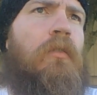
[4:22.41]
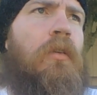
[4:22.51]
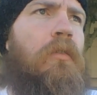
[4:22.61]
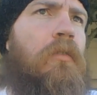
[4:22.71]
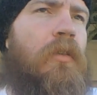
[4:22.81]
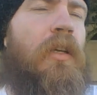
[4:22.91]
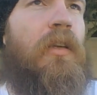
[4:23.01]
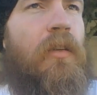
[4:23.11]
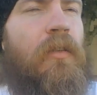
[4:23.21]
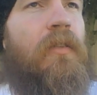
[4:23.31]
whoa,
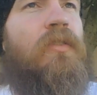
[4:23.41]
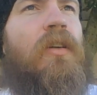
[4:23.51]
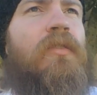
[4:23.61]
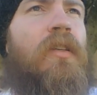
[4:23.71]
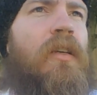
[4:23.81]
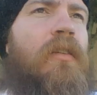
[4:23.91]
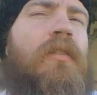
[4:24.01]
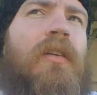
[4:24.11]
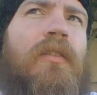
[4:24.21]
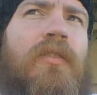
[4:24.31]
like, and so I was like,
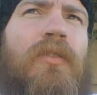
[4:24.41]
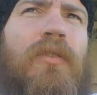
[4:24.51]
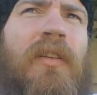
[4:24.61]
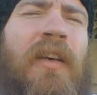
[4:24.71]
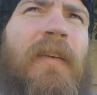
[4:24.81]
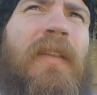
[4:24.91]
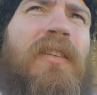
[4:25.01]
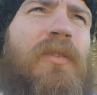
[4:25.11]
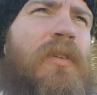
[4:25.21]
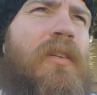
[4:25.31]
kind of sold on that. And then
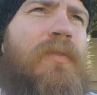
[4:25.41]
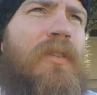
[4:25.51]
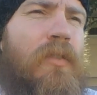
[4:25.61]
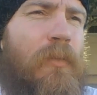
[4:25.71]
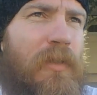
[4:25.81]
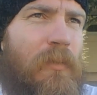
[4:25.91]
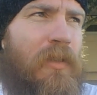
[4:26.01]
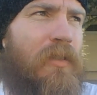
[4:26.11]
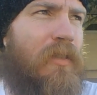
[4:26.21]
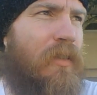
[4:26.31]
she went off to show me some
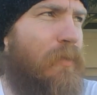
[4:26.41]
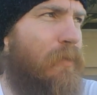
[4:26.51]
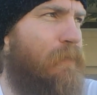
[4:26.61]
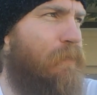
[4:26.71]
other stuff.